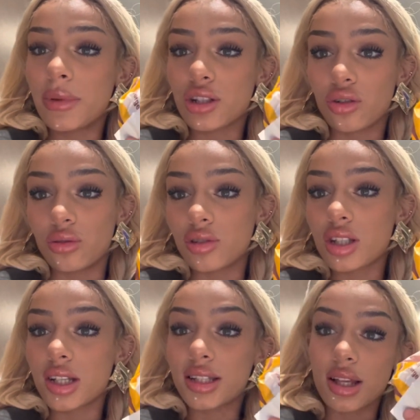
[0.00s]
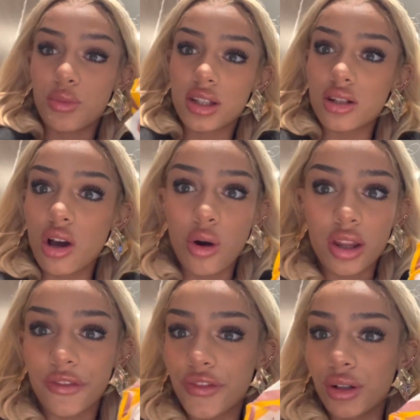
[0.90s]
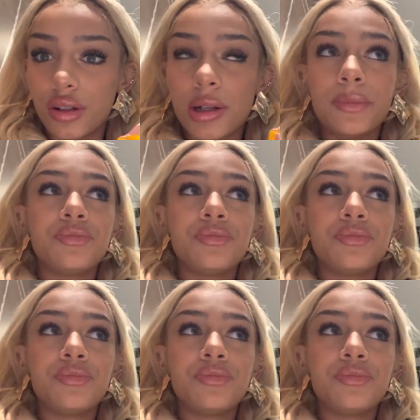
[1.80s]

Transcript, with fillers: mcdonald's because there was no other food